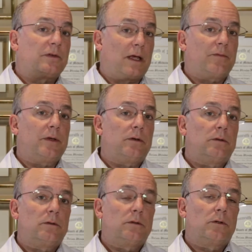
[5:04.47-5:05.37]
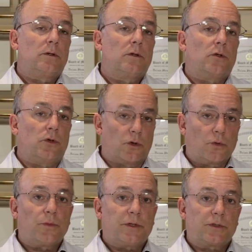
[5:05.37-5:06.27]
7,
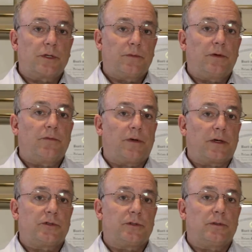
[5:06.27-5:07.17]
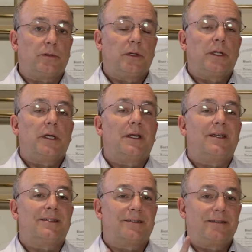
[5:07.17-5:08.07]
your risk of infection
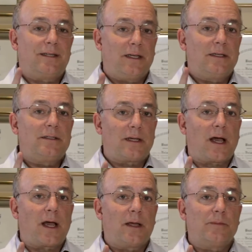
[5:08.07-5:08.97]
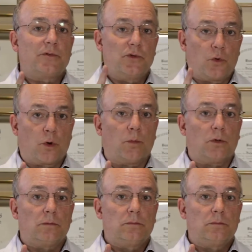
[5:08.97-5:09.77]
is 10 times normal